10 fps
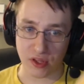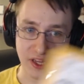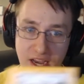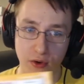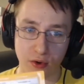
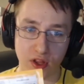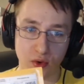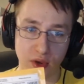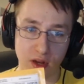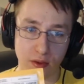counter on the
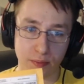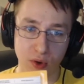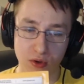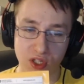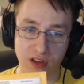way to the
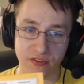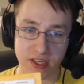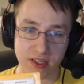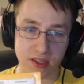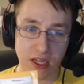post
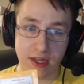office,